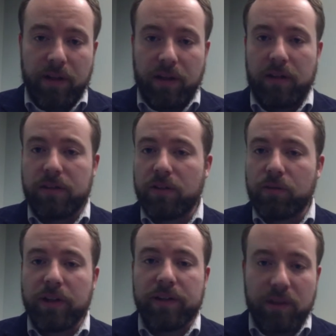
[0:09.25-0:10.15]
And this is a
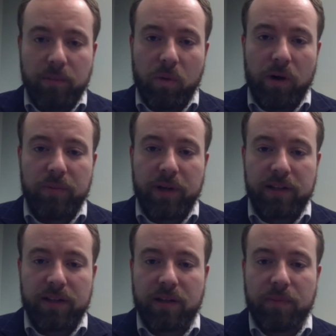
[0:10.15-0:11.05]
really simple one because
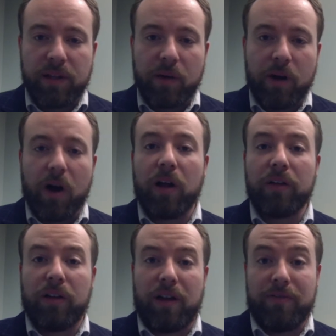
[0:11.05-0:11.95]
it's something that we all
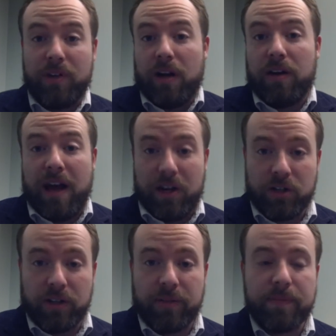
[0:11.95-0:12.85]
have done naturally.